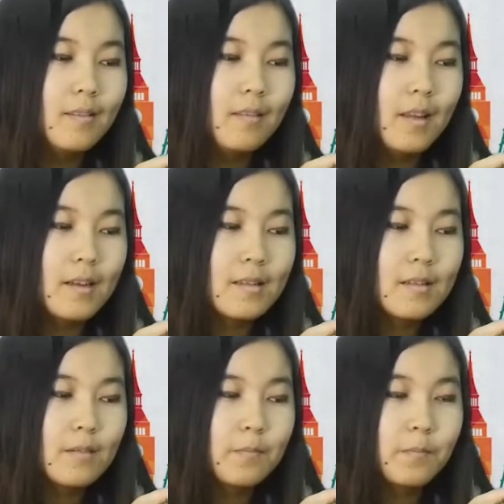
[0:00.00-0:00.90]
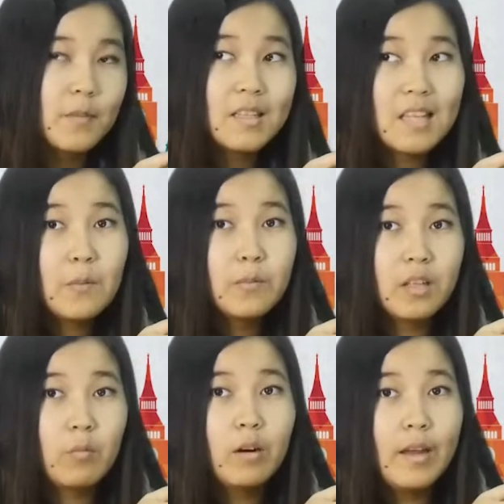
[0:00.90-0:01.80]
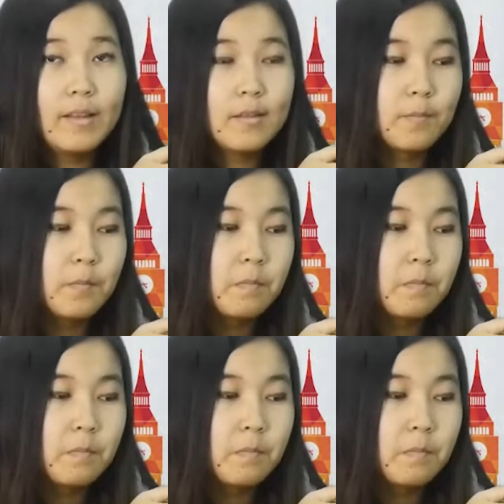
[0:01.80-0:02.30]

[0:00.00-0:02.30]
Next. Example number 8.